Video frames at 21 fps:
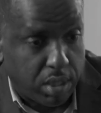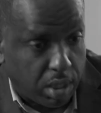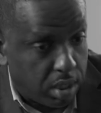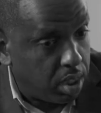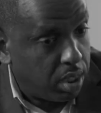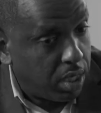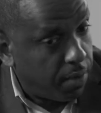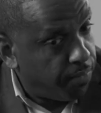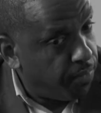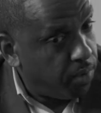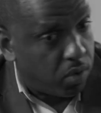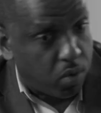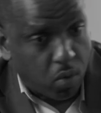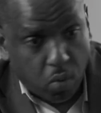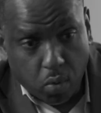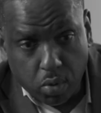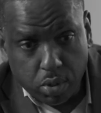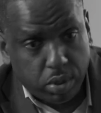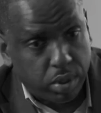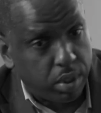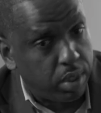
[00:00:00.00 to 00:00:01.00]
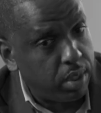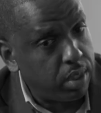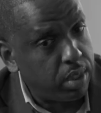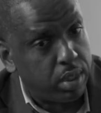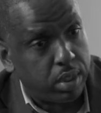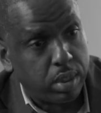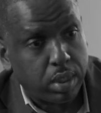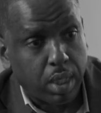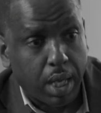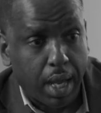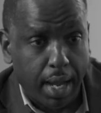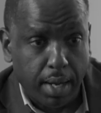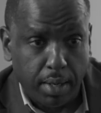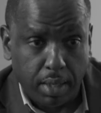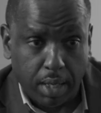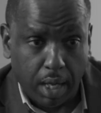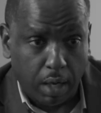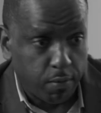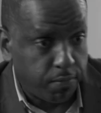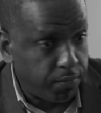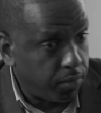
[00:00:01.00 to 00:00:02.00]
took different courses. I
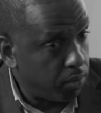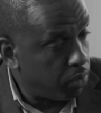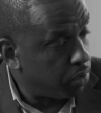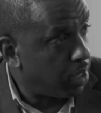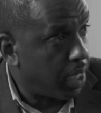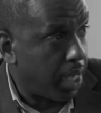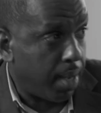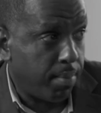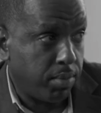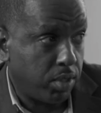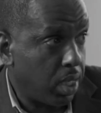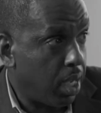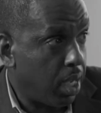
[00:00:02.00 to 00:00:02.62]
got a full-time